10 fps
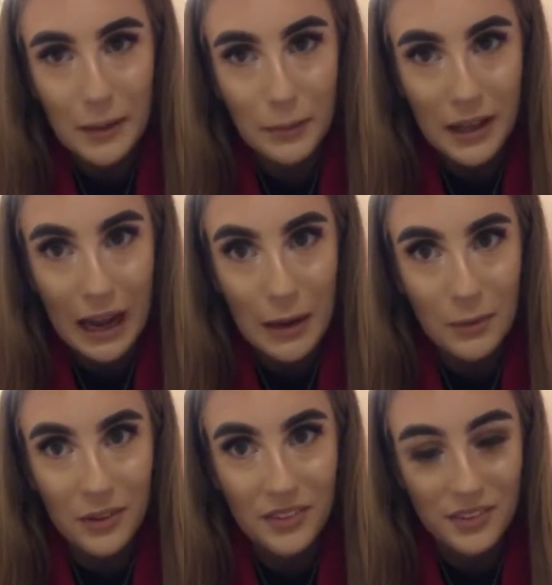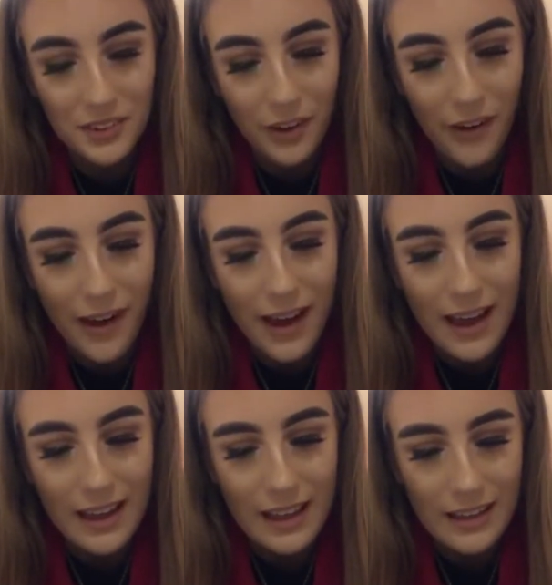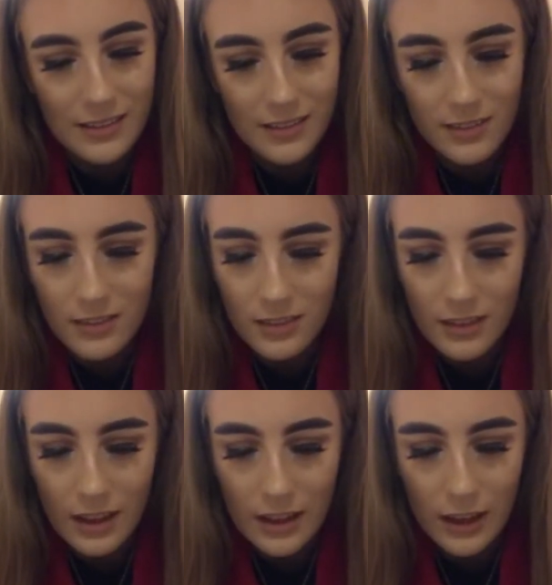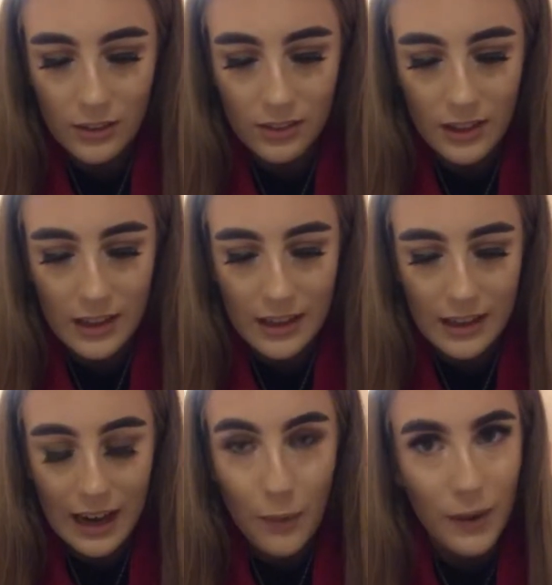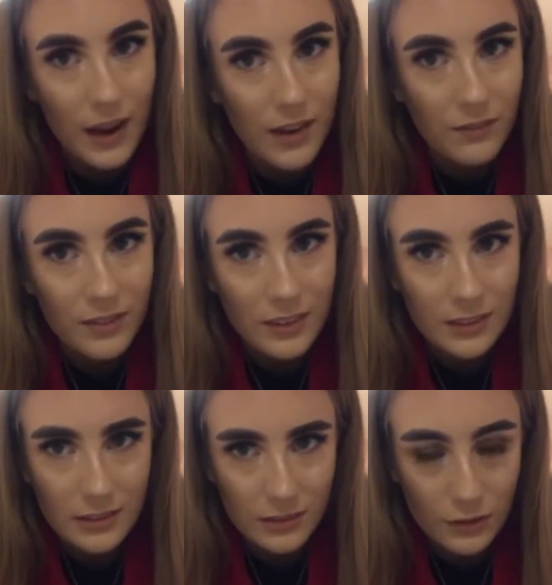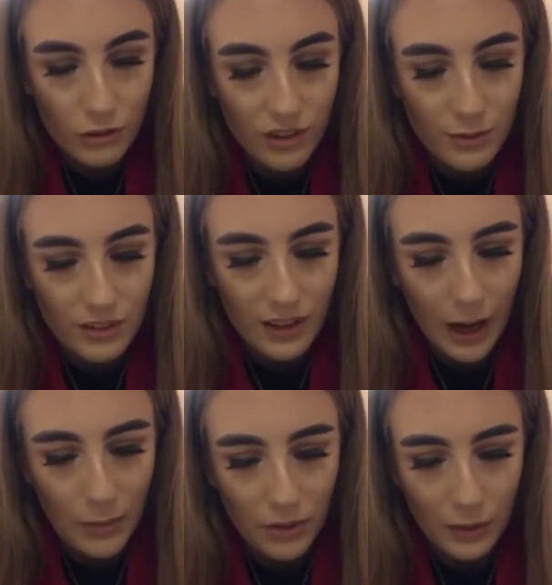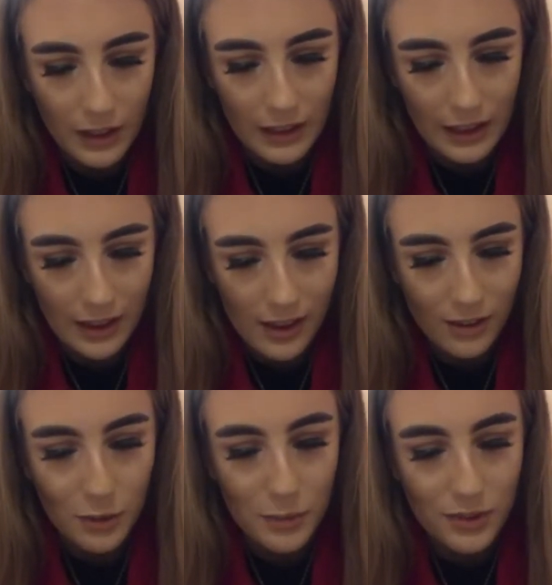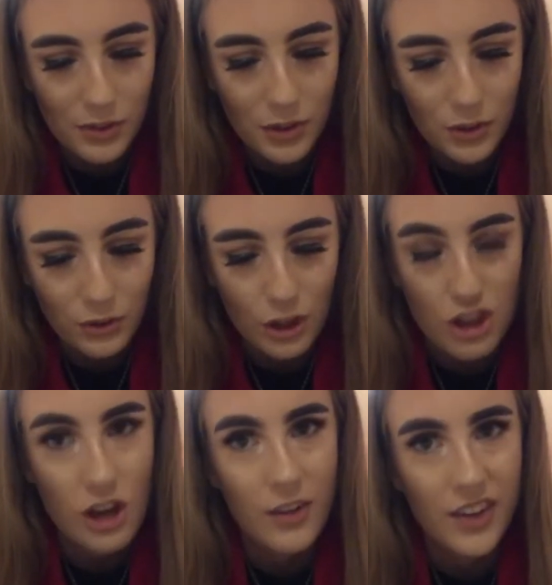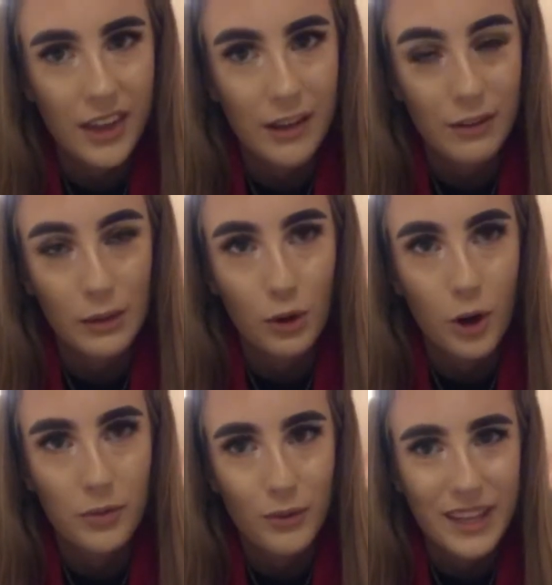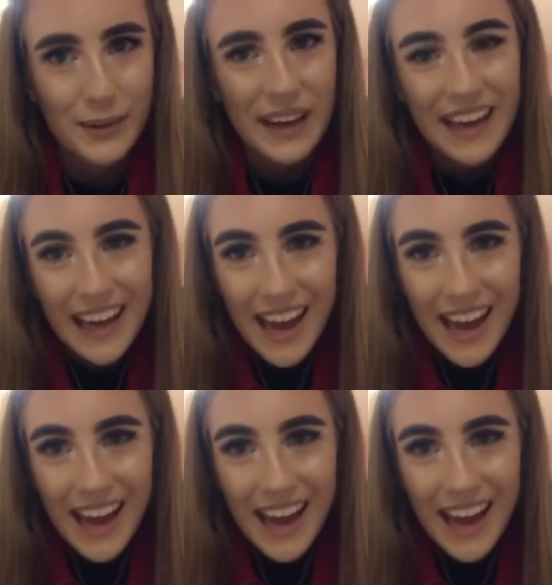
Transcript: But I'm honestly so on eh, honestly can't wait for Christmas time as well. Like it'll be so good this year, I think. Well, I hope so anyway.